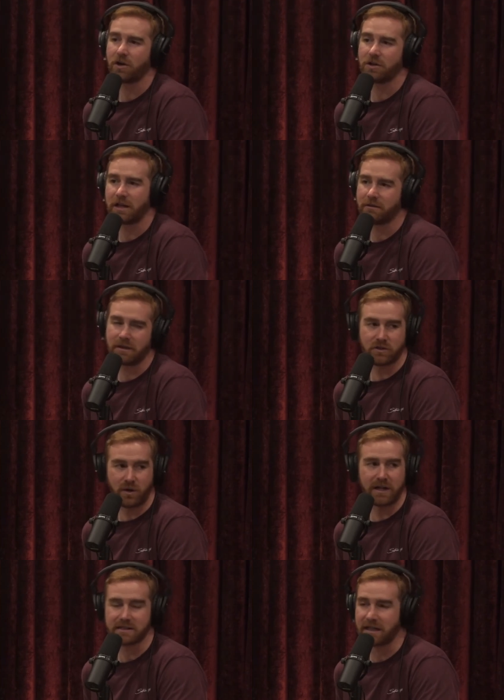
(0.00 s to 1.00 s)
it
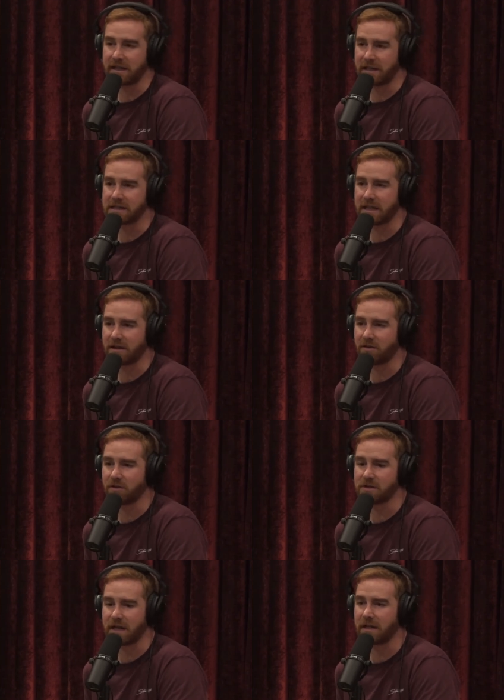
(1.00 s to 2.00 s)
translated, they said they're
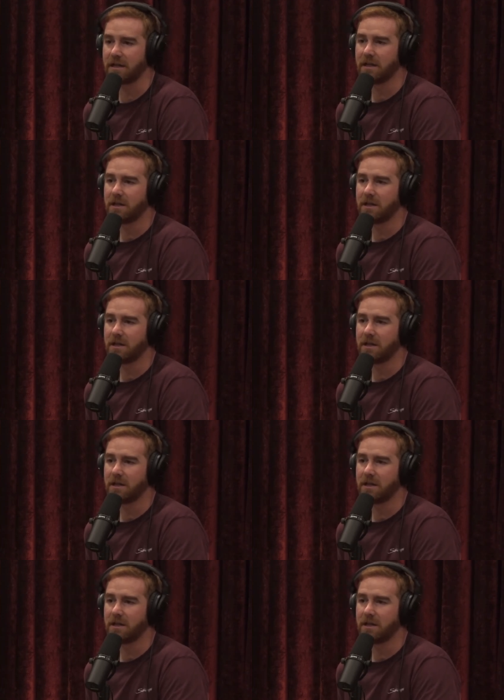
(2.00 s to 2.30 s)
heard saying,